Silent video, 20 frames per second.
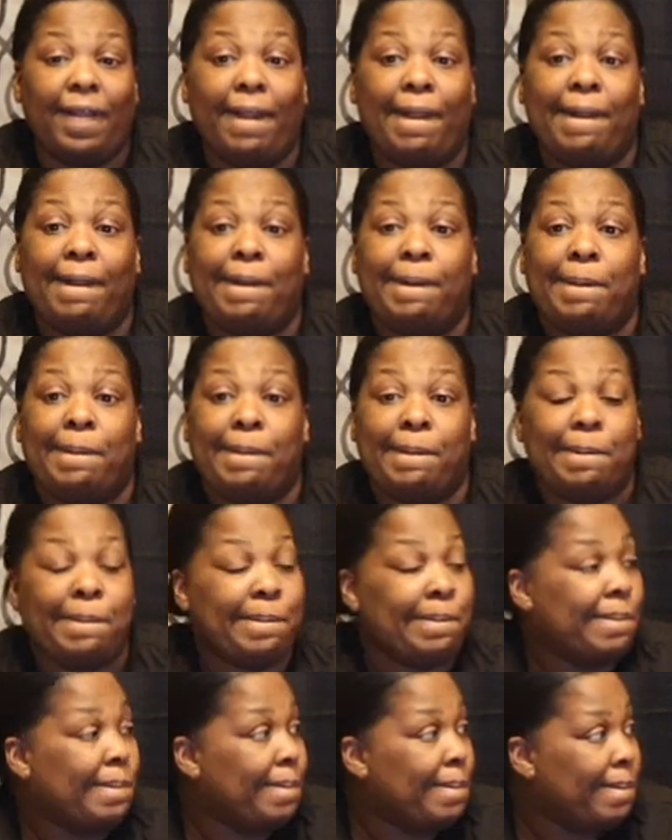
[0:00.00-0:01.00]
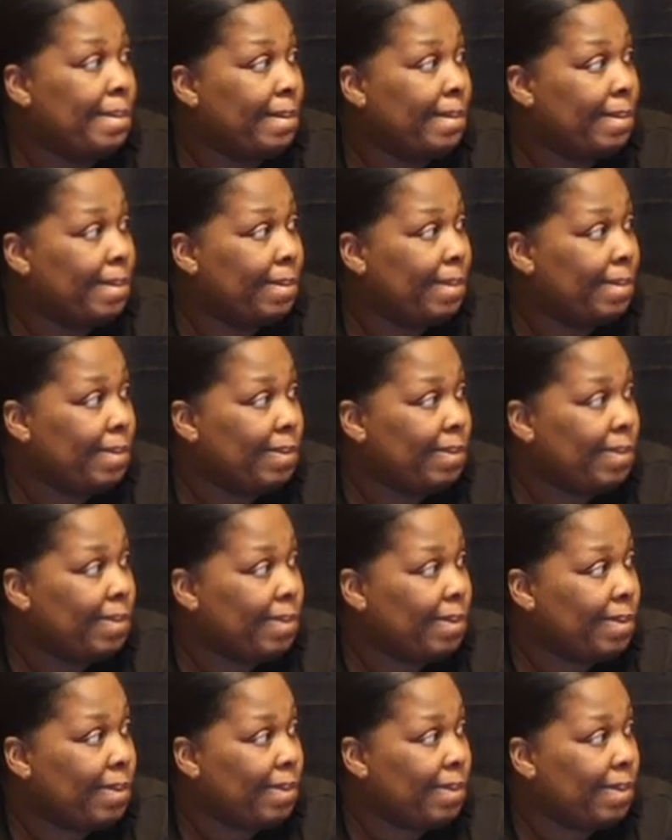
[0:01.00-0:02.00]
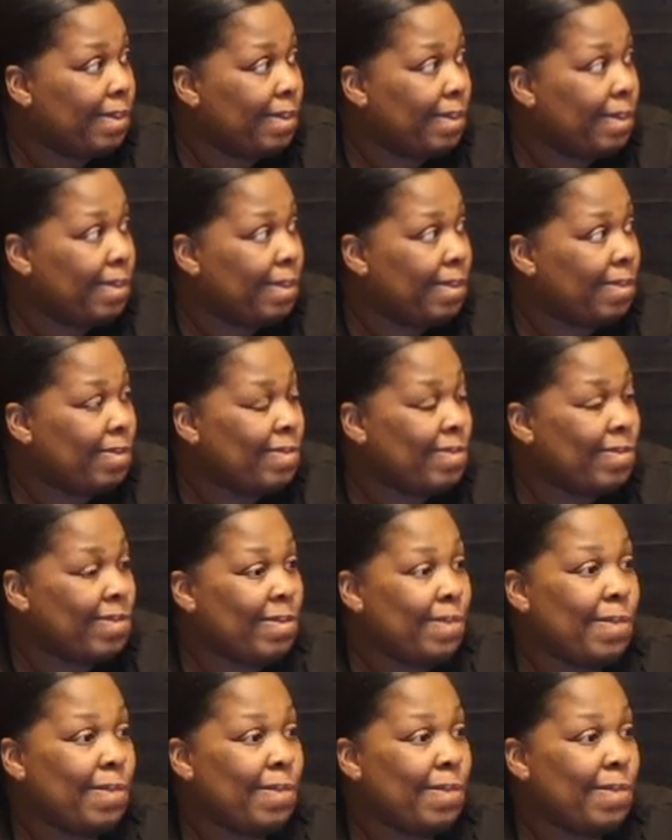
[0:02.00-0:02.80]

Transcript: [no speech]